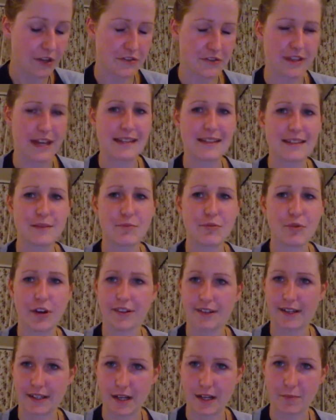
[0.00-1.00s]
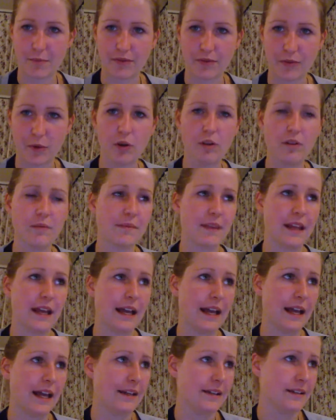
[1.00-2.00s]
So that's project number four,
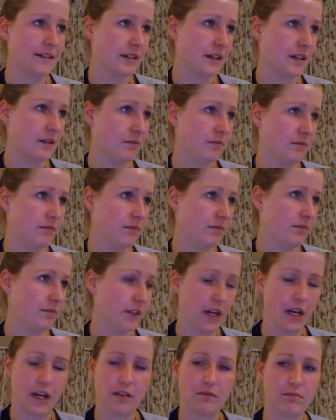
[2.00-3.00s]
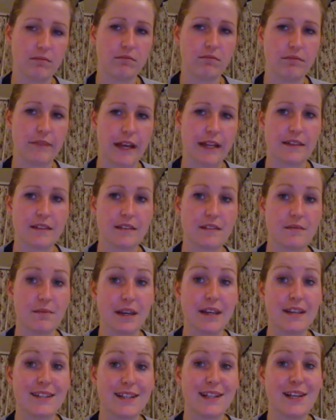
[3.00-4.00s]
and that's
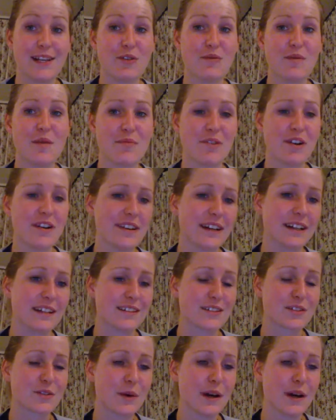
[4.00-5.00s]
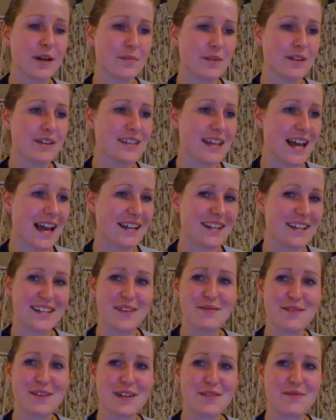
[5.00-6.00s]
basically all my projects. It's quite a bit, and it
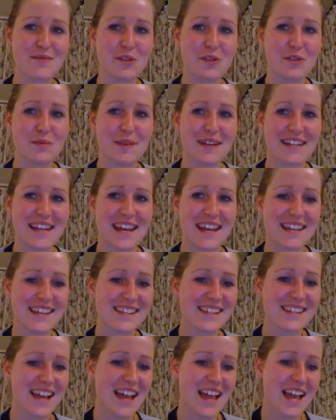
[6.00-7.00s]
definitely fills my days,